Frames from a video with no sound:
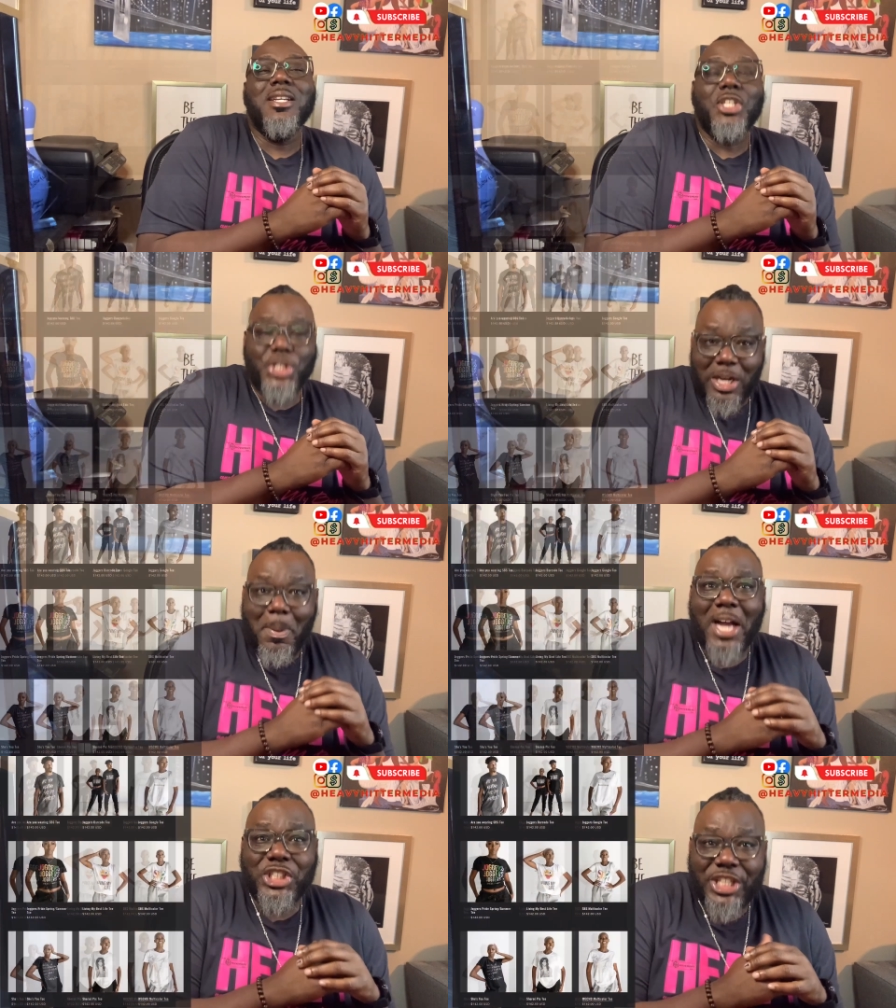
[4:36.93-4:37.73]
She
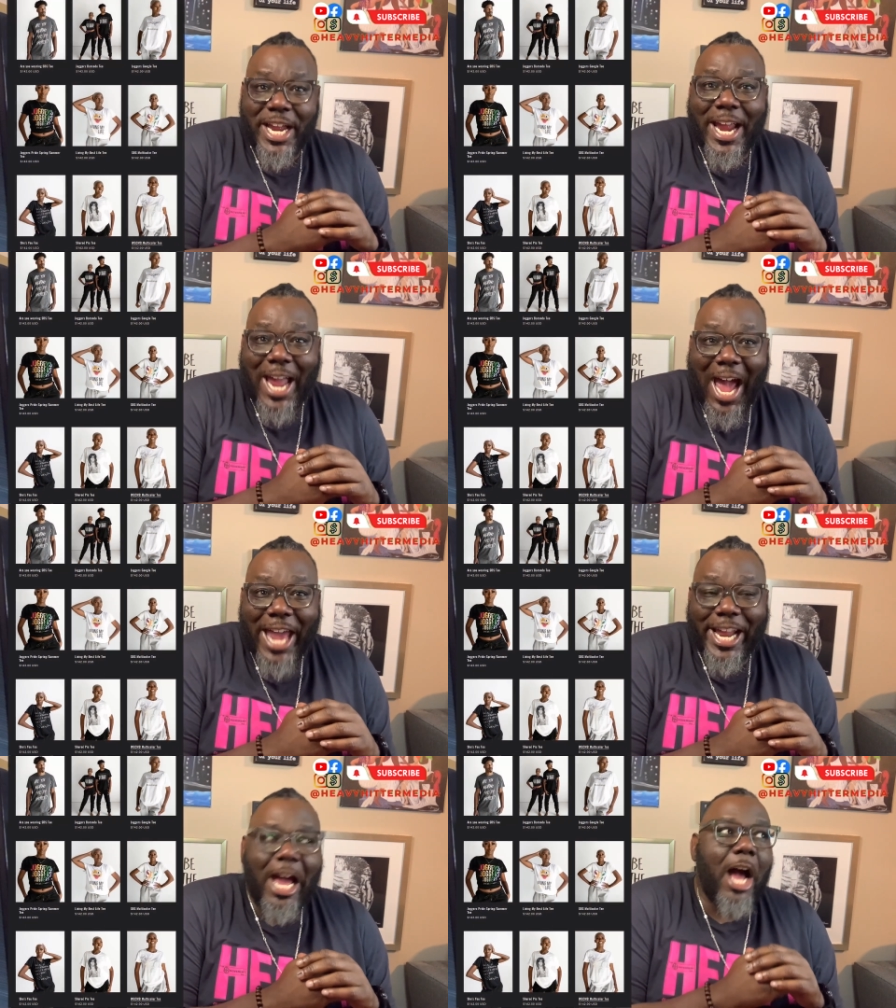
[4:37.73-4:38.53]
by She Ain't
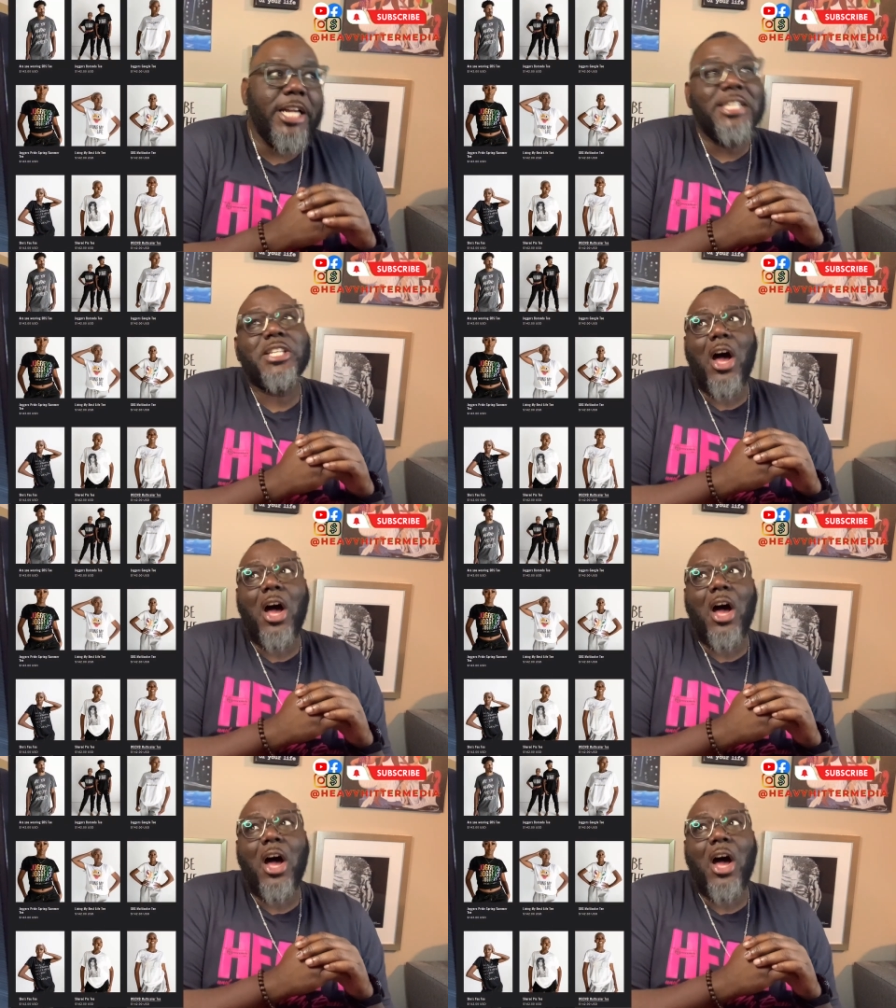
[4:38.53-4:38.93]
Got It is